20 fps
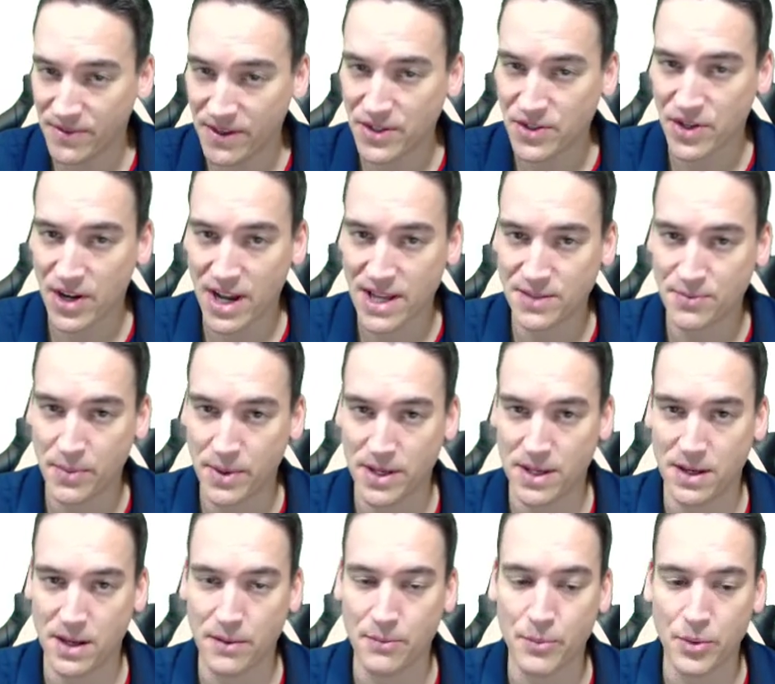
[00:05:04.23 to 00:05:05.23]
feature has
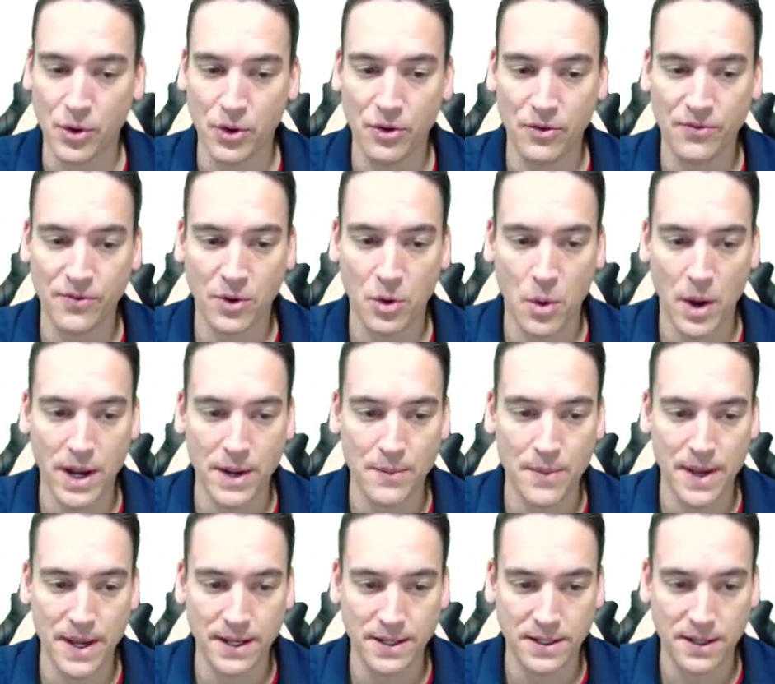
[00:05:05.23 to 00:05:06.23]
been improved quite a
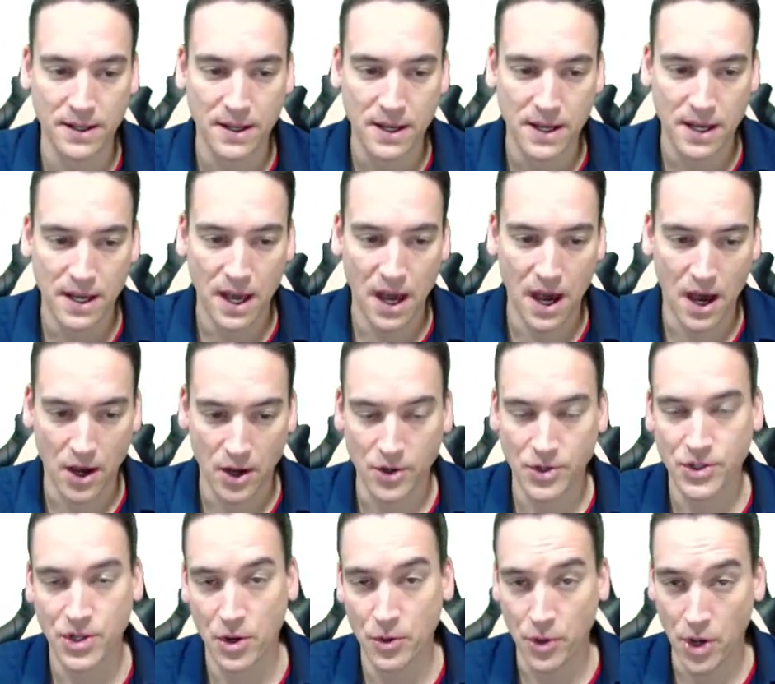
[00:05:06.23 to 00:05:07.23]
bit uh, or
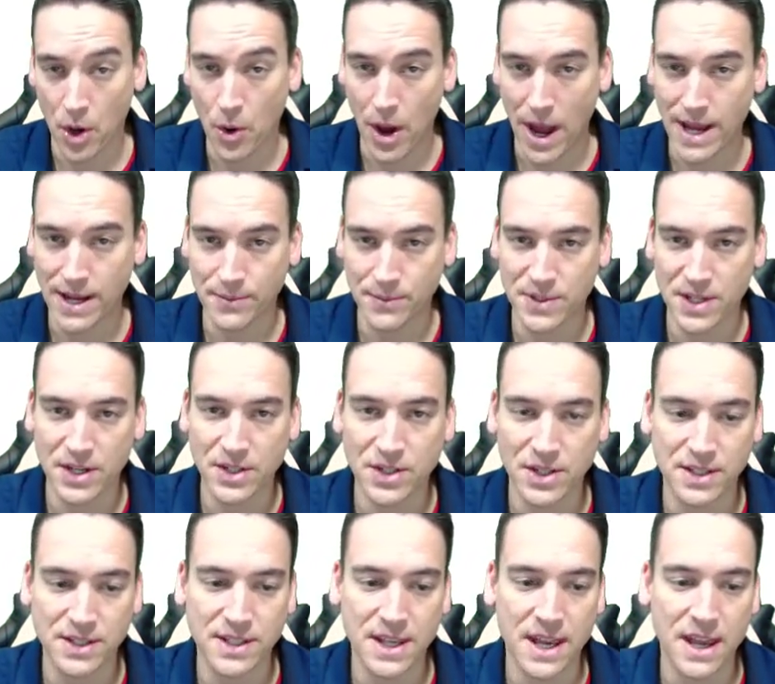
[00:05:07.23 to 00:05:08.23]
show no items, I
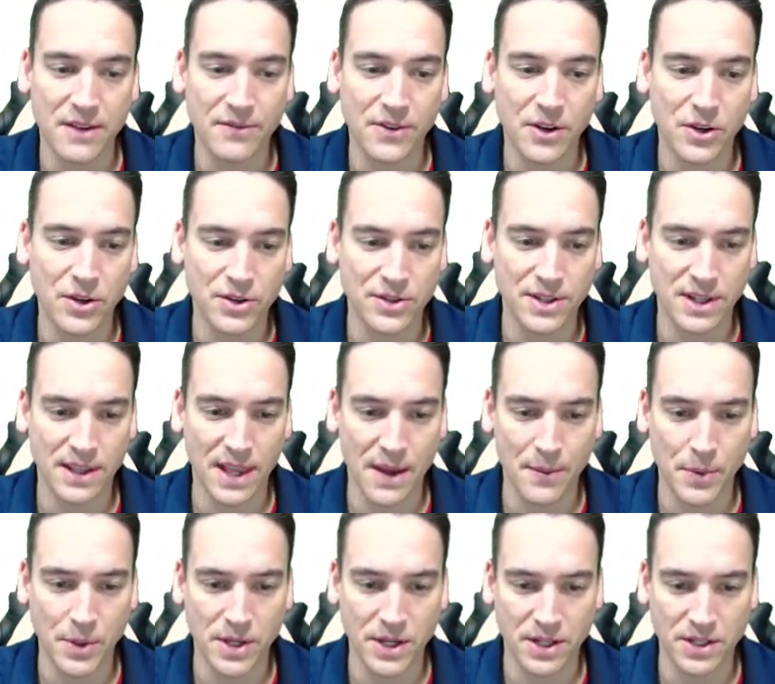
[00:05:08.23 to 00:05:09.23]
should say, if you're using
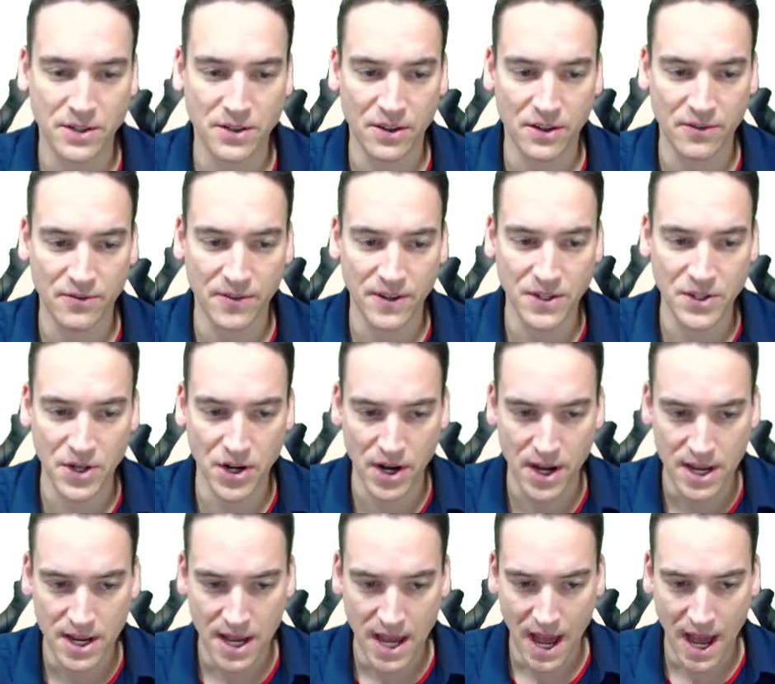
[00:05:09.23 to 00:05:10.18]
that particular feature.